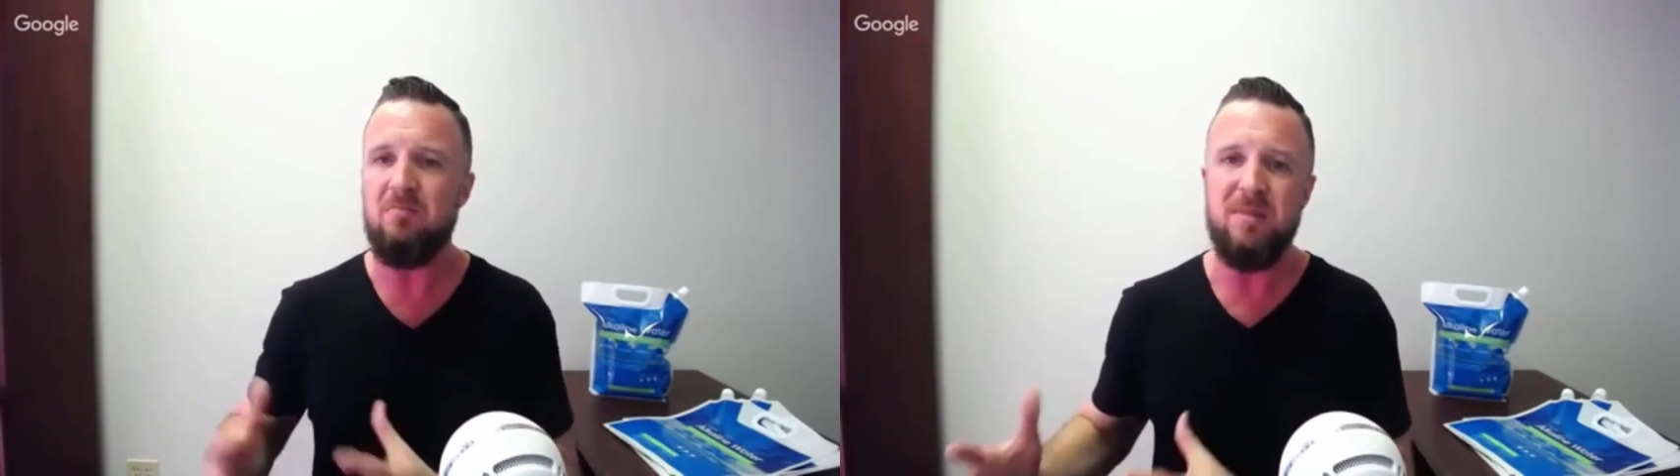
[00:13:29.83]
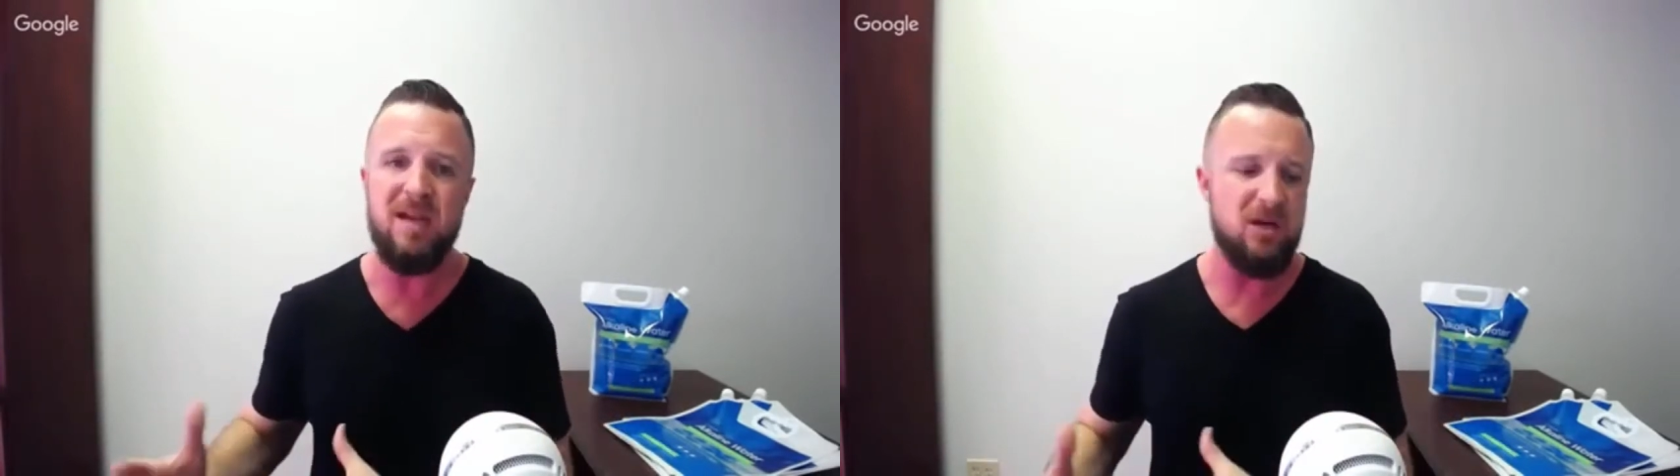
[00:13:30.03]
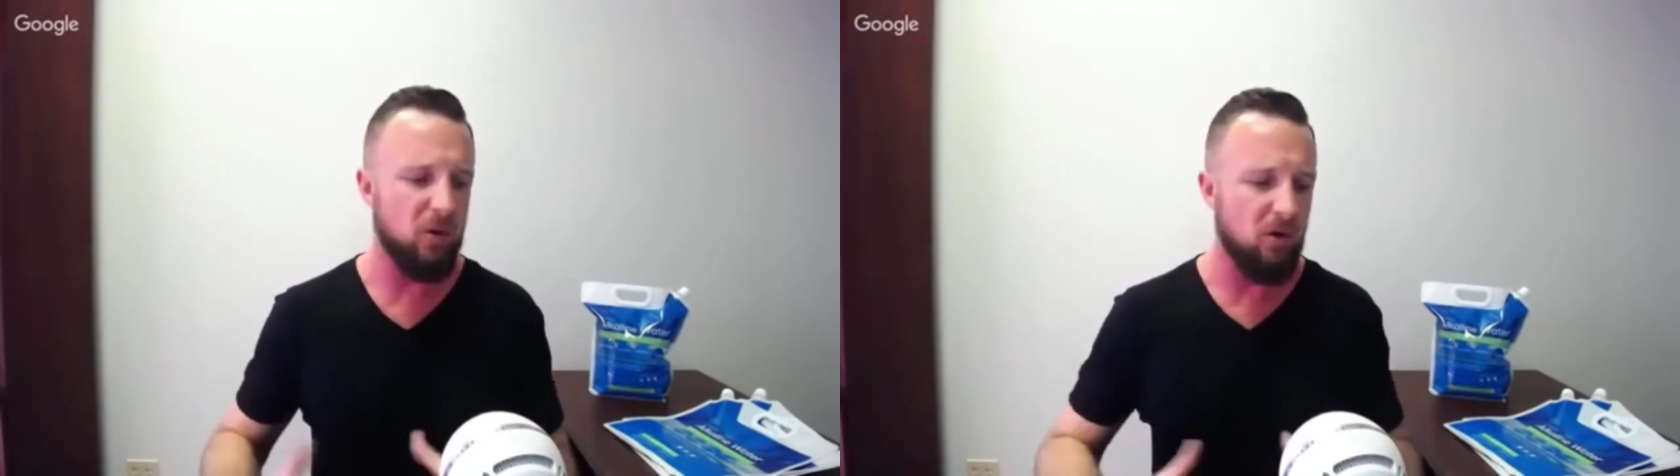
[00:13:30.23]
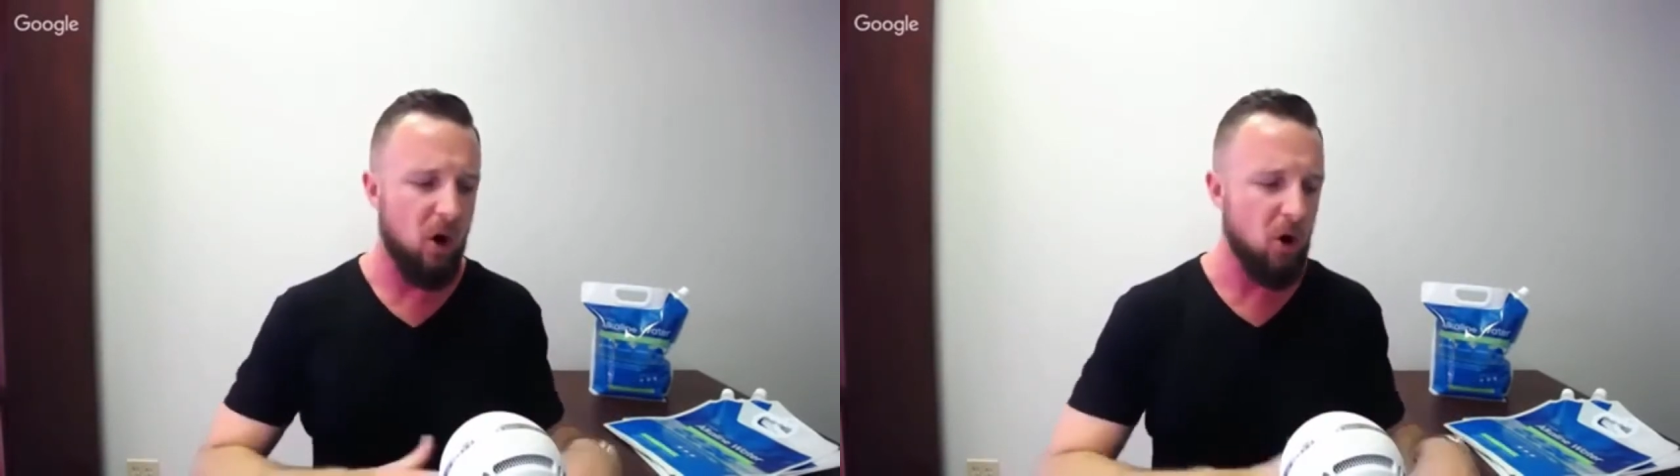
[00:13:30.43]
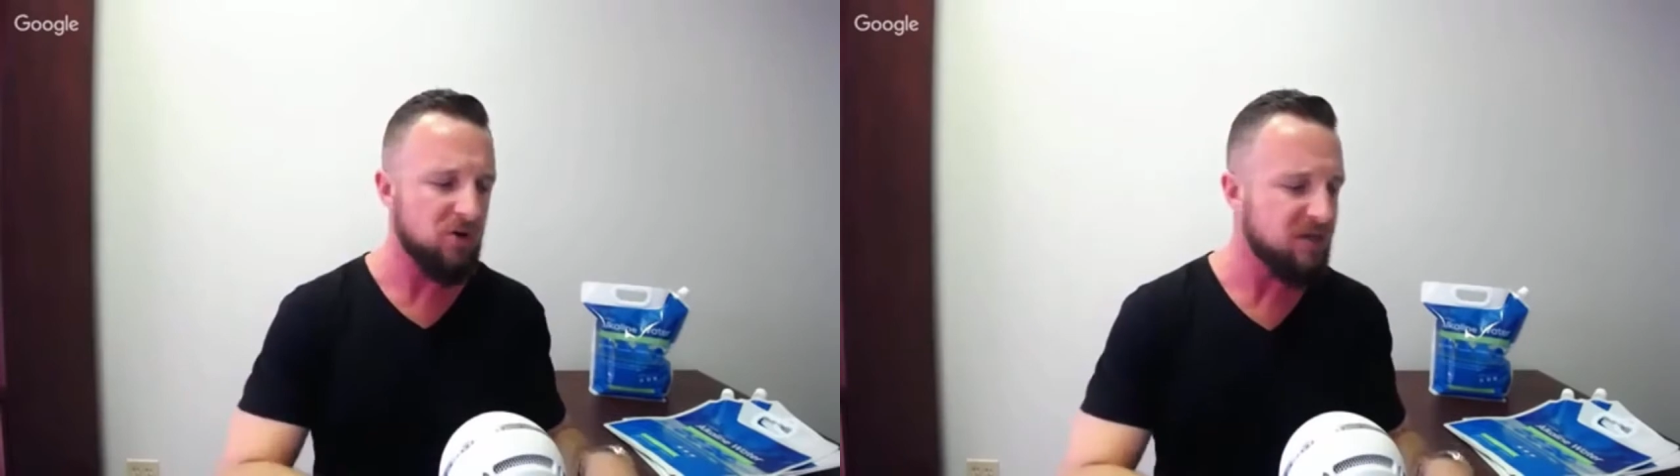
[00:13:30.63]
me or
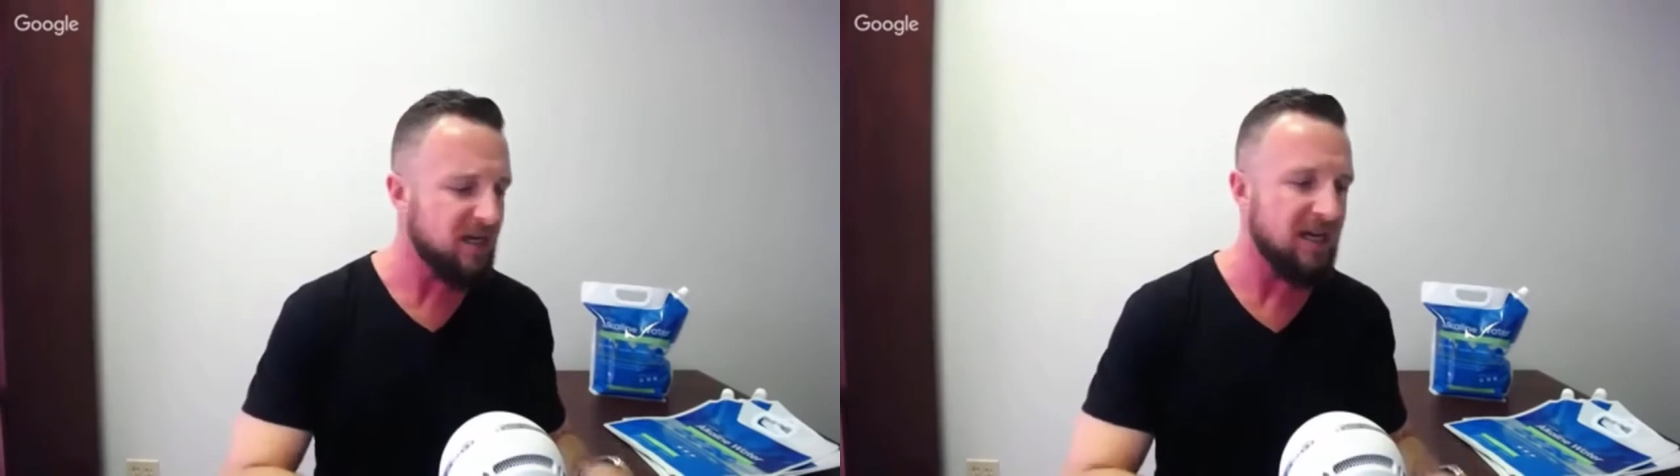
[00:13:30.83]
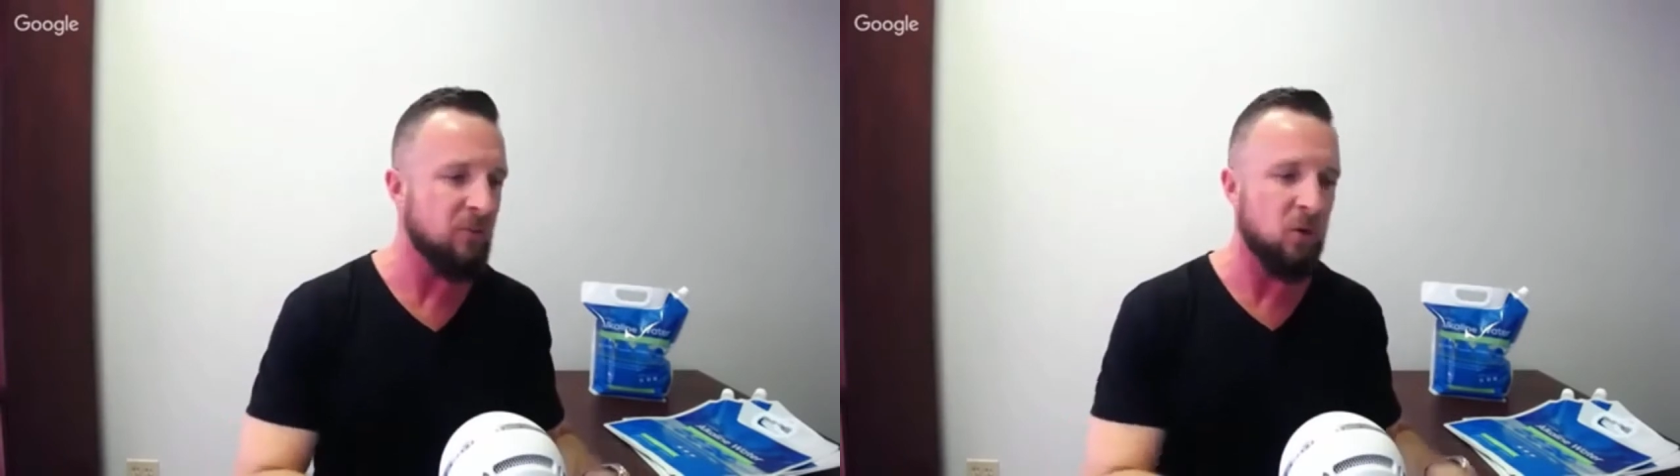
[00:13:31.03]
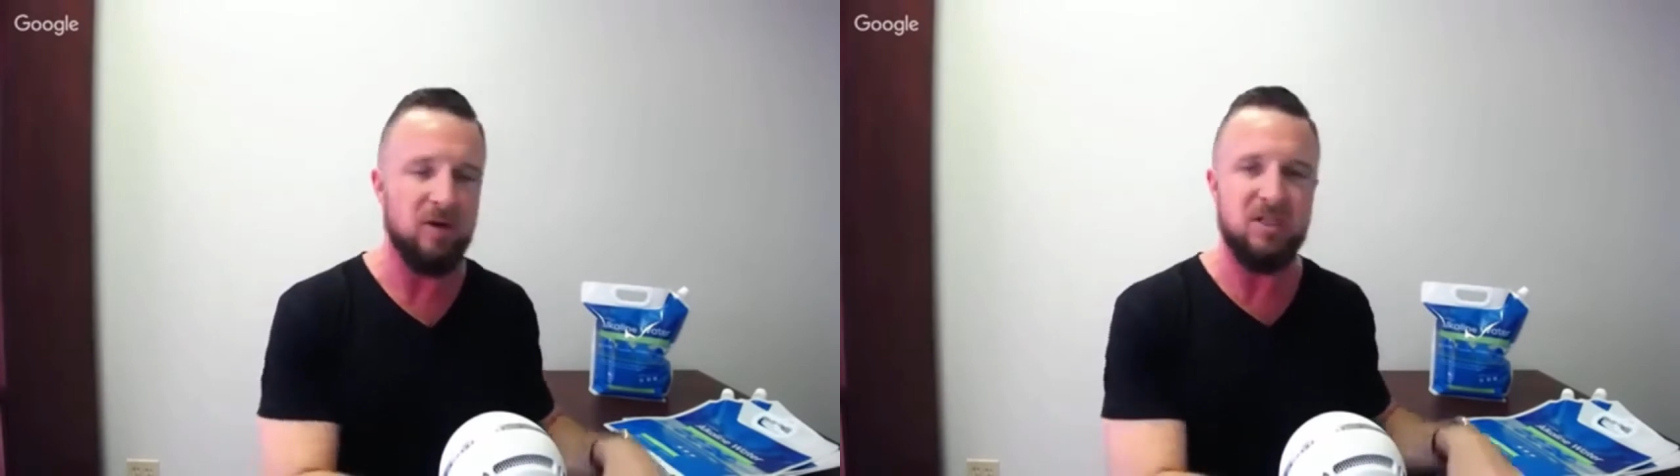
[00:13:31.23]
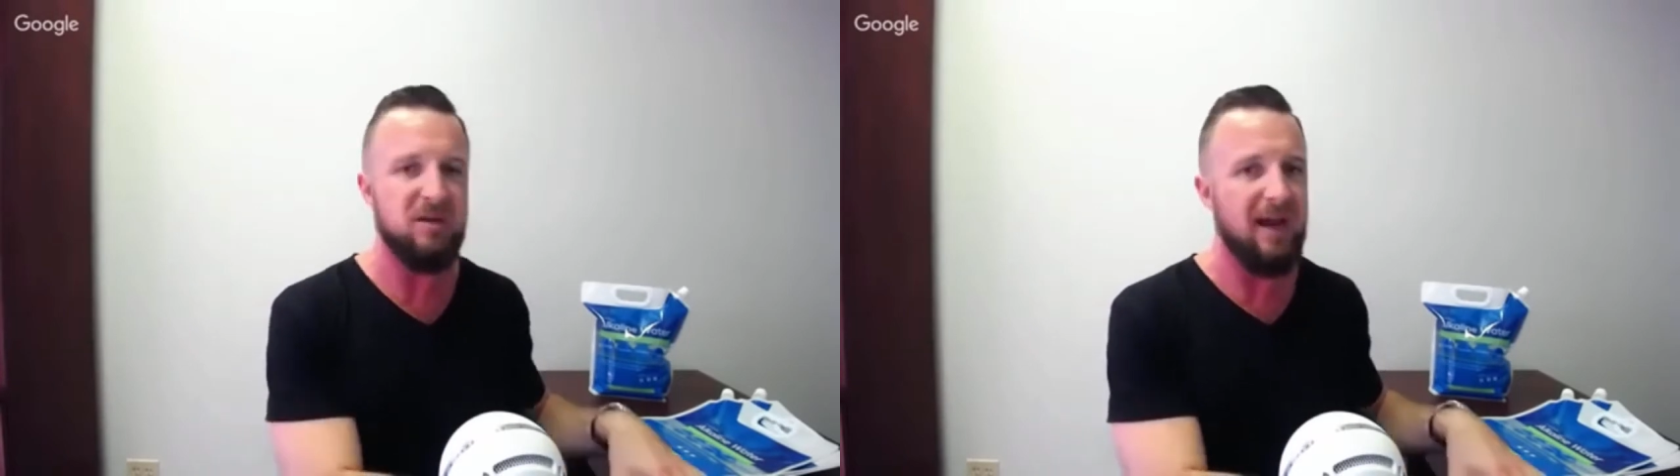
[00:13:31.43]
our team or